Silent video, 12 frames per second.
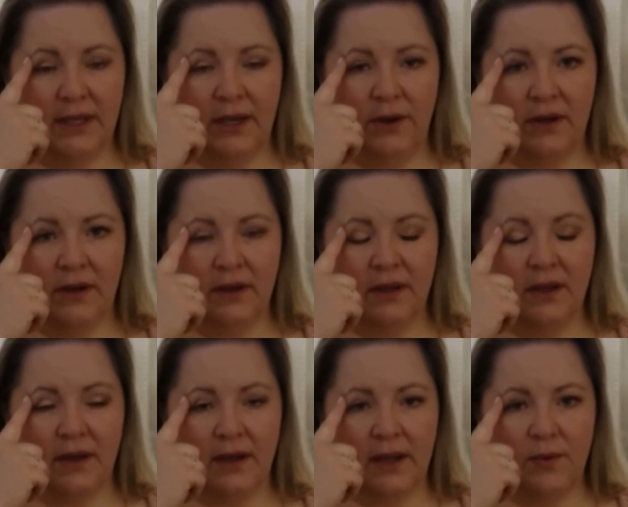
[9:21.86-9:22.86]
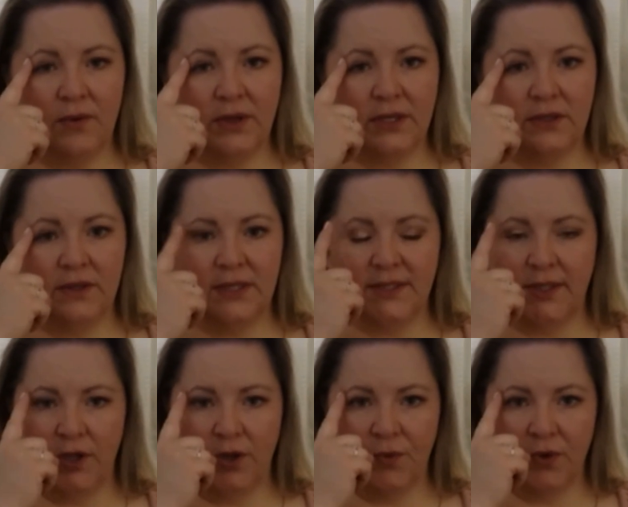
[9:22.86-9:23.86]
And I'm going to do this a
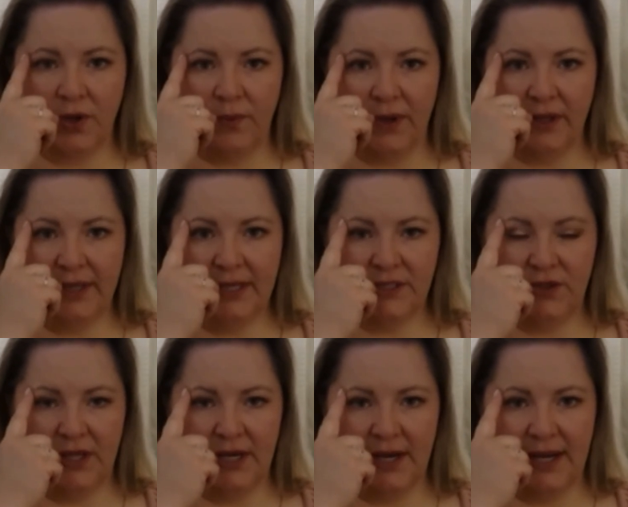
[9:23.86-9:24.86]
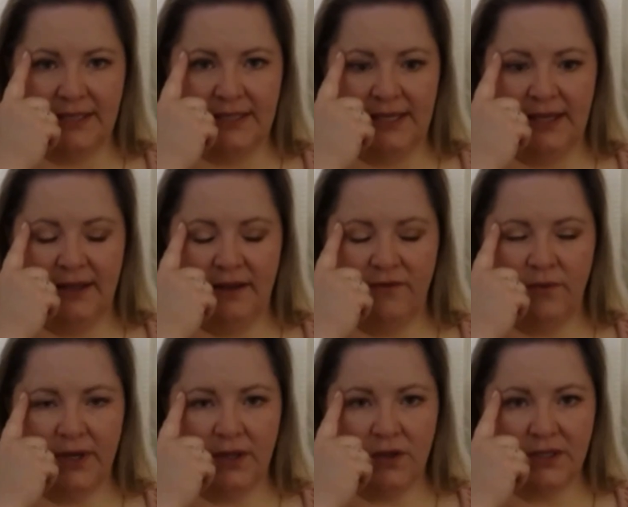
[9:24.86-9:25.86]
little more quickly so you get an idea of
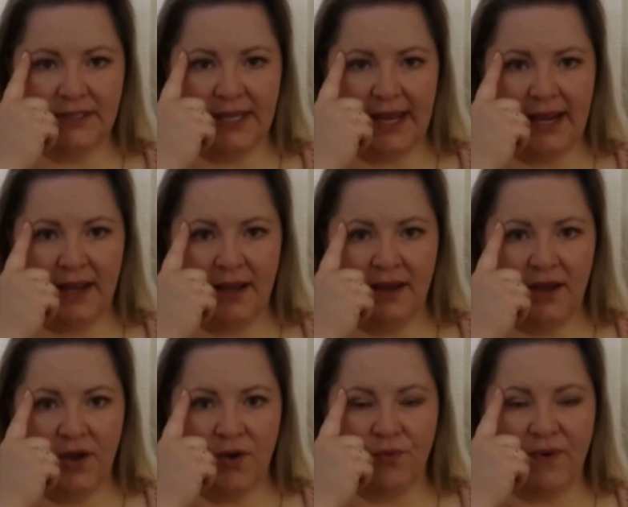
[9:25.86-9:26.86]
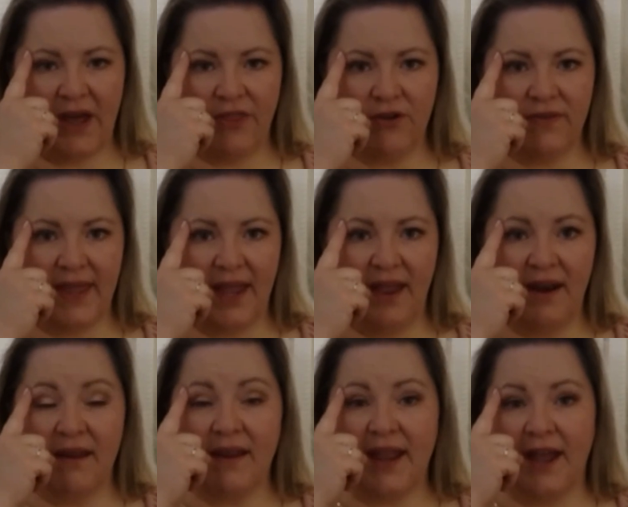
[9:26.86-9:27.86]
what it looks like rather
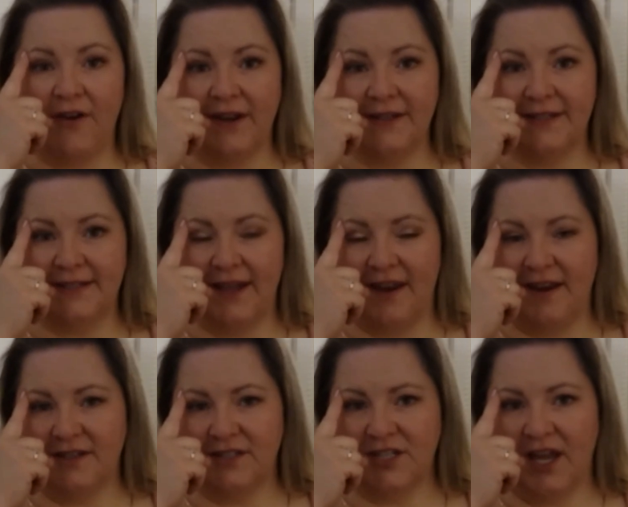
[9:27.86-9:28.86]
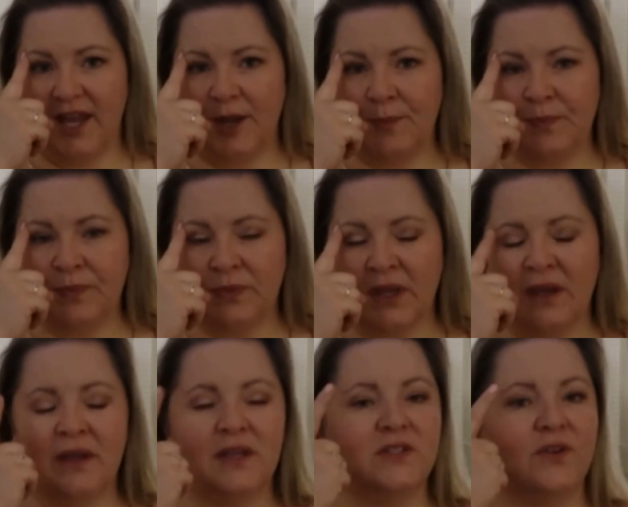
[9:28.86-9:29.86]
than counting to 10 each time.
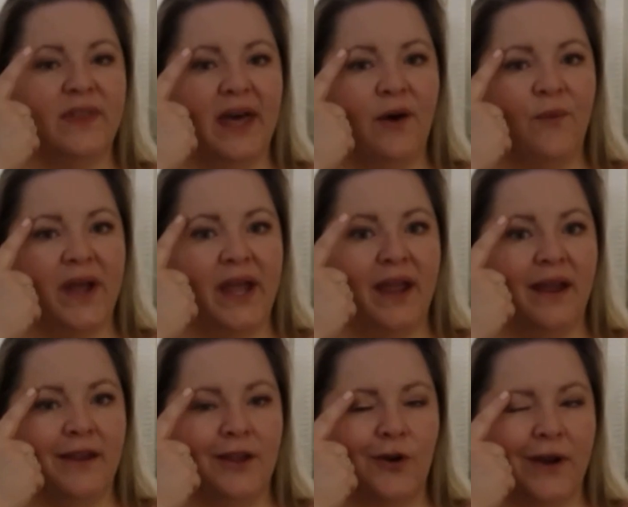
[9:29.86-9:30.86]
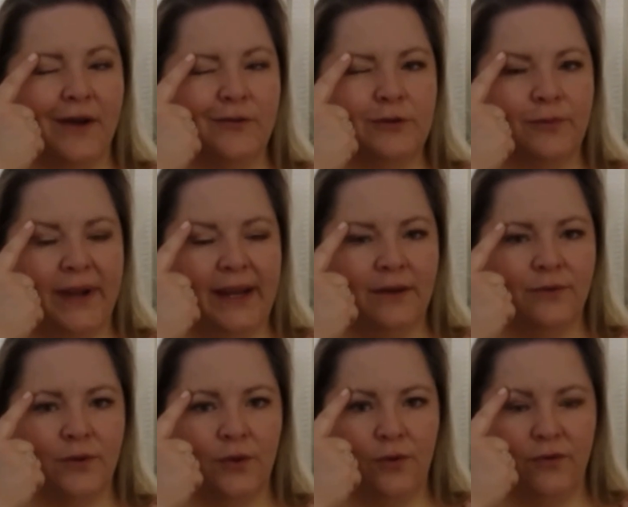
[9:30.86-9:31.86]
So that way you don't have to wait
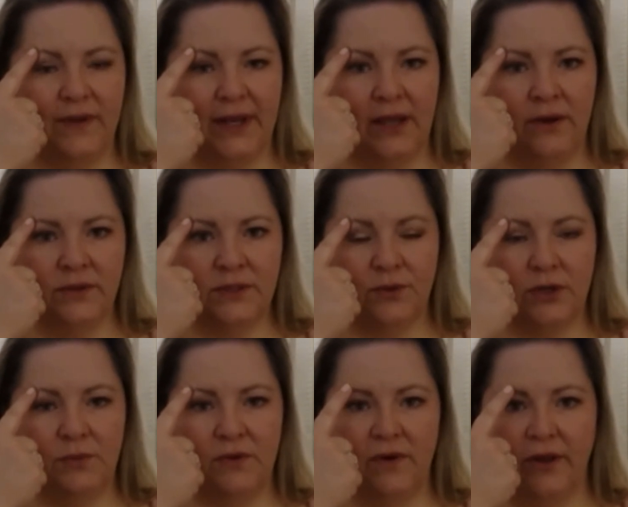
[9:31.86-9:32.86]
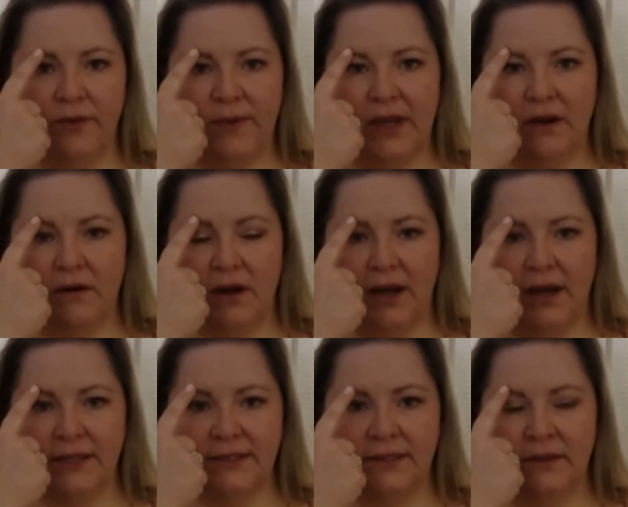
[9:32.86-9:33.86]
through the whole video. So we're going to move all the way
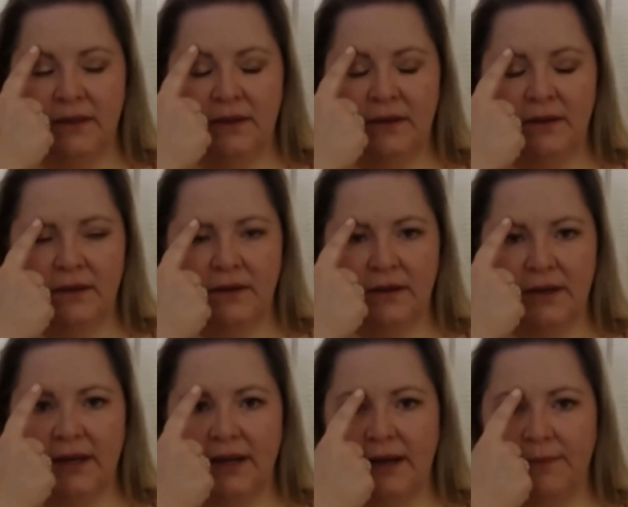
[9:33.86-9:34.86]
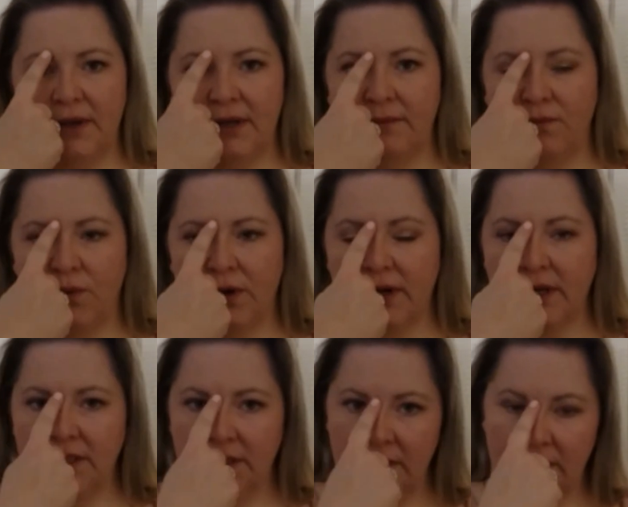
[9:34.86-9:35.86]
across, right? And I'm going to work